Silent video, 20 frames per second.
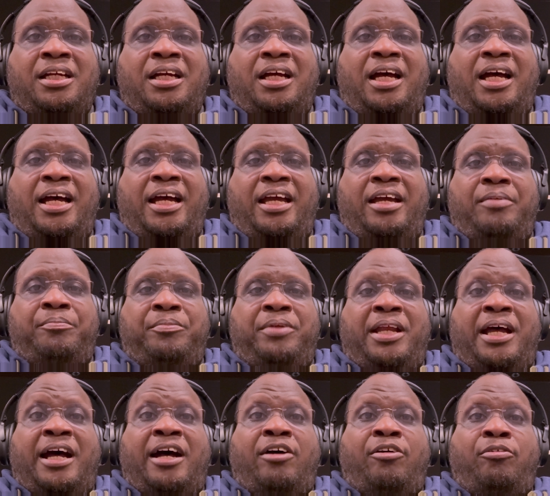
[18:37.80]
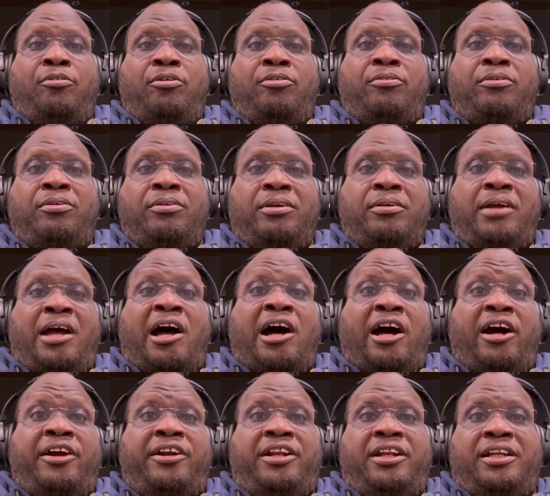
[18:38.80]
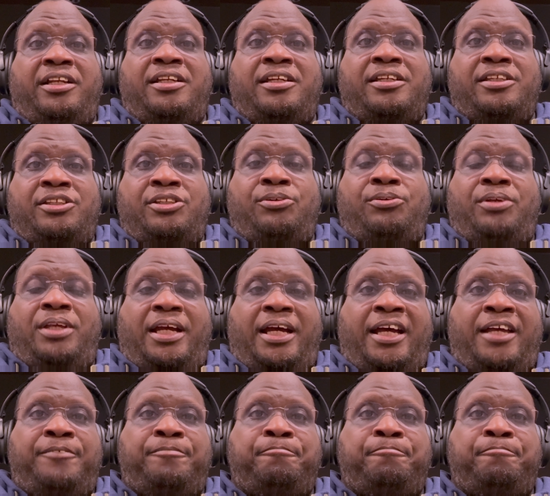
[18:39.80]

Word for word: I am now hardened to that